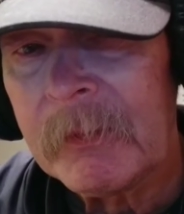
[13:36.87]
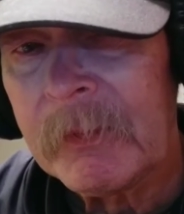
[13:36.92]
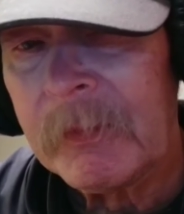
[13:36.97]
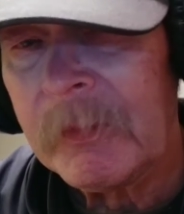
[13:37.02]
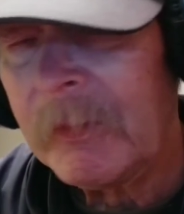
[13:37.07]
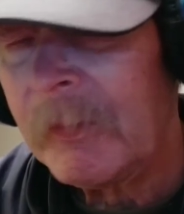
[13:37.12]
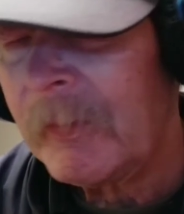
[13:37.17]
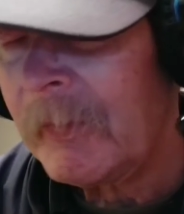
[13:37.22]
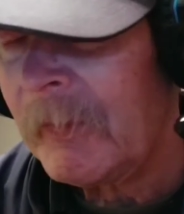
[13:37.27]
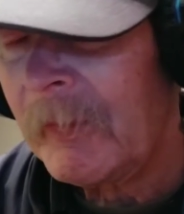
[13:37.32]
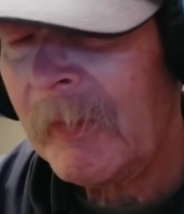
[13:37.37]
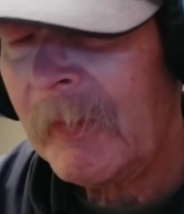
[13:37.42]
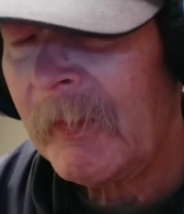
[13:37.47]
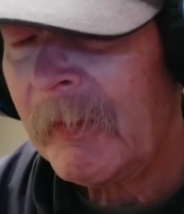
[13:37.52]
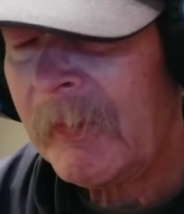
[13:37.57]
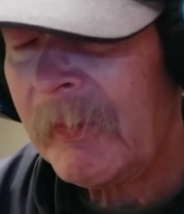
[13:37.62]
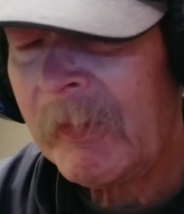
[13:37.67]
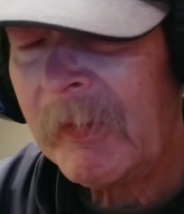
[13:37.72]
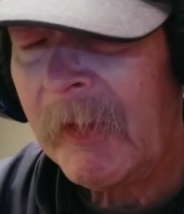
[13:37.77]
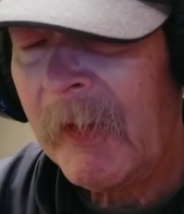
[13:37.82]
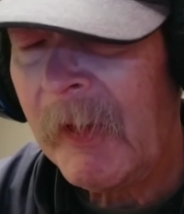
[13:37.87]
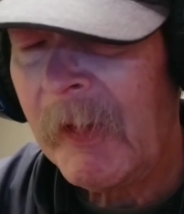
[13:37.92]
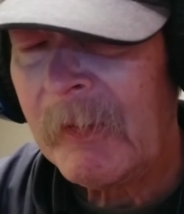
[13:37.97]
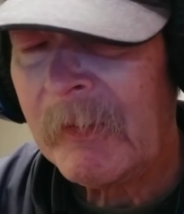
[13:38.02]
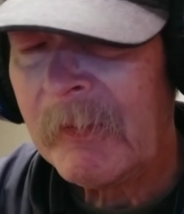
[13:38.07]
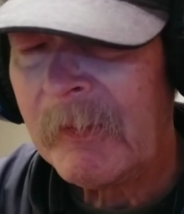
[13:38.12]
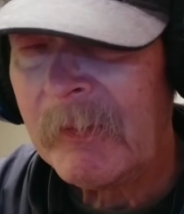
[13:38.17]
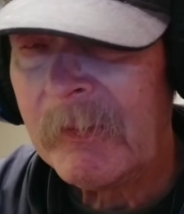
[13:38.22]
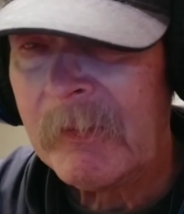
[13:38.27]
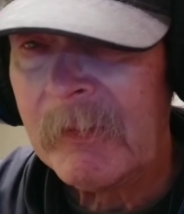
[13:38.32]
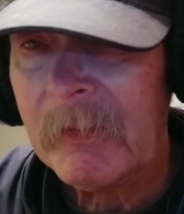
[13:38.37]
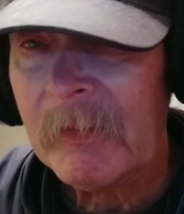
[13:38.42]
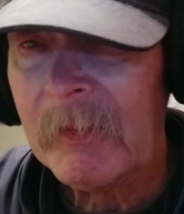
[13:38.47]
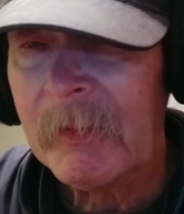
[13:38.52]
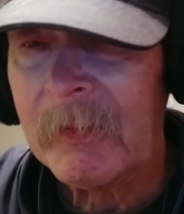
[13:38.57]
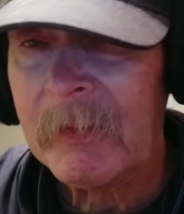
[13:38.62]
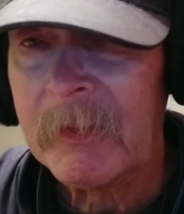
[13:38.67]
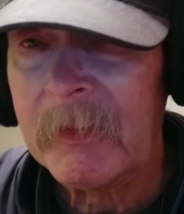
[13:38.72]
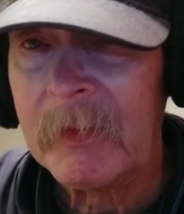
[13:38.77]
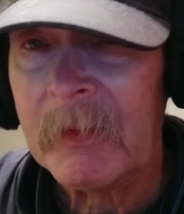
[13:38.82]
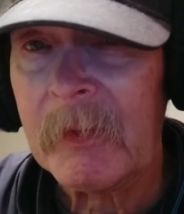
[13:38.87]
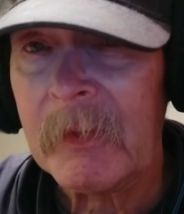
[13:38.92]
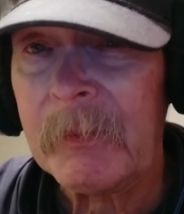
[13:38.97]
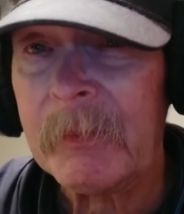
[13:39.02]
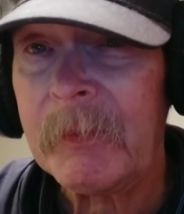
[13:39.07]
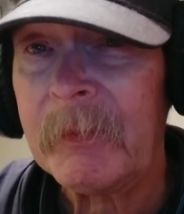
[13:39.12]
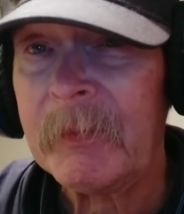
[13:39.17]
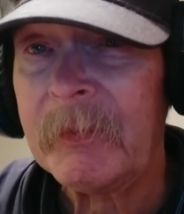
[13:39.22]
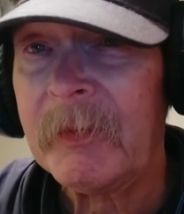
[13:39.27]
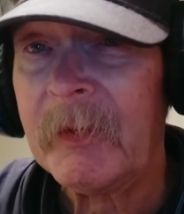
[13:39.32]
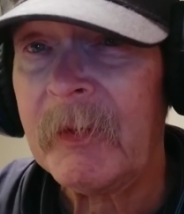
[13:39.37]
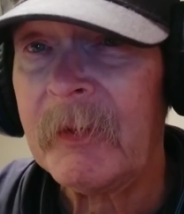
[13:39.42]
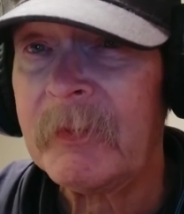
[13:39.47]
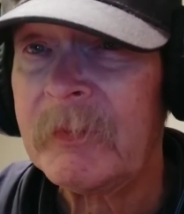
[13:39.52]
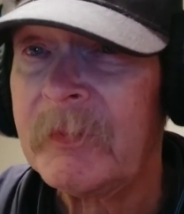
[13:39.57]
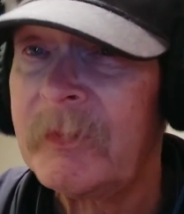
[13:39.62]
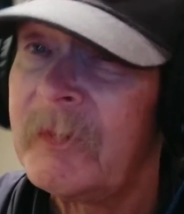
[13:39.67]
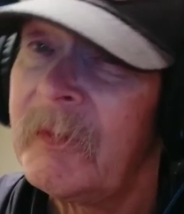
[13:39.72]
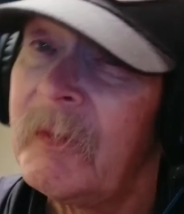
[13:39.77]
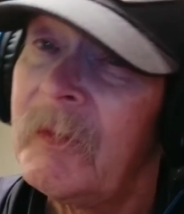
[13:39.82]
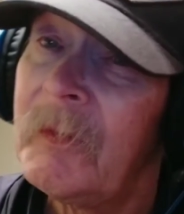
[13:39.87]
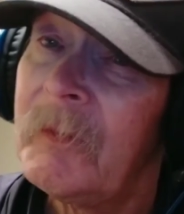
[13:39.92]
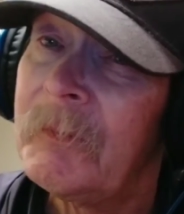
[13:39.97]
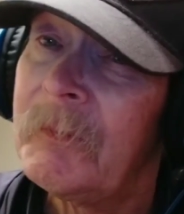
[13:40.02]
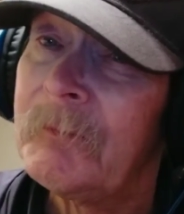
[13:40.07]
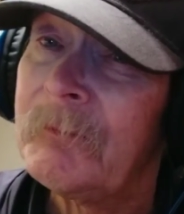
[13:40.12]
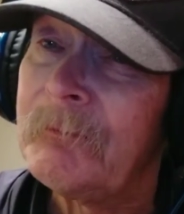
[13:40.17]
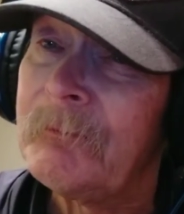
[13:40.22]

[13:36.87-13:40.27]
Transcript: Yeah, know, unless they happen to be looking up at that uh,